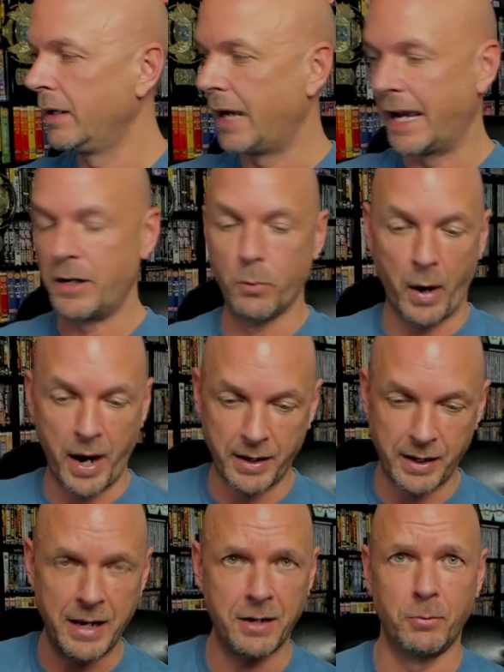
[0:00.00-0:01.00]
And he ran
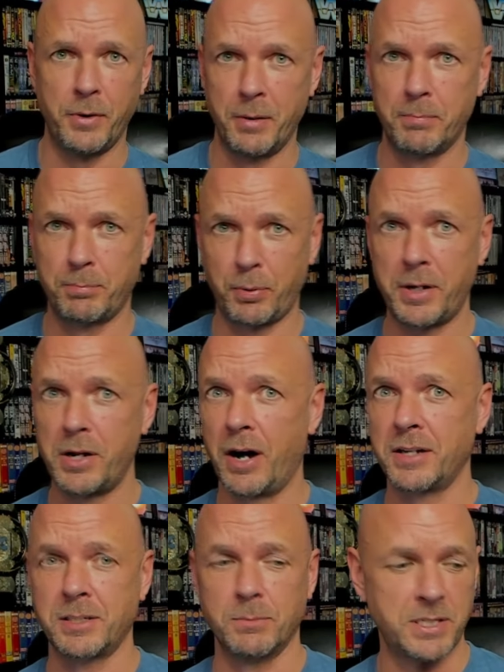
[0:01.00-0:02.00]
and hit him with a pretty
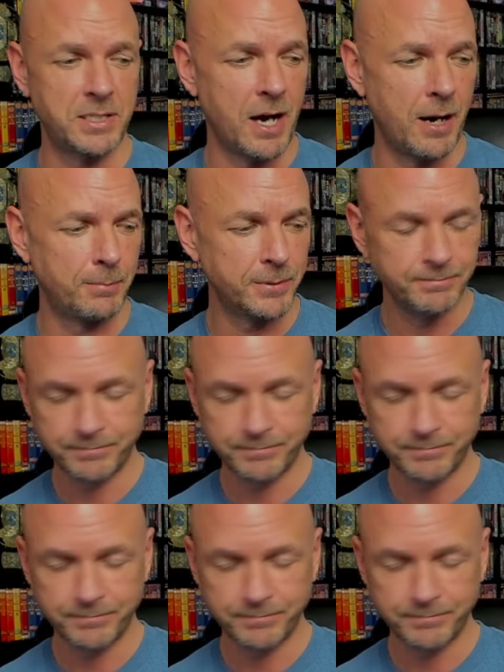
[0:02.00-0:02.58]
awesome stomp.